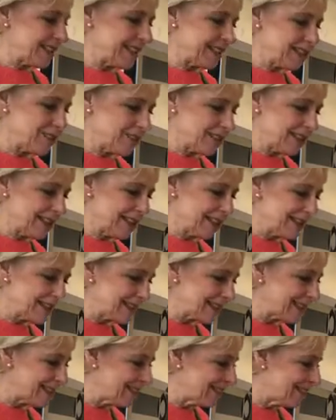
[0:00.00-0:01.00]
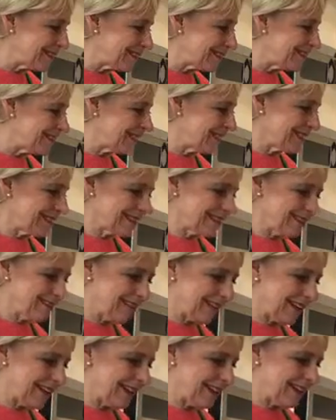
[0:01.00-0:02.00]
easier it is?
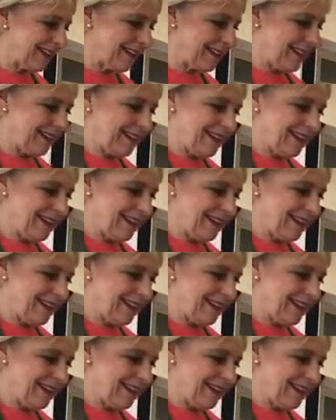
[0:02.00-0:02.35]
Okay,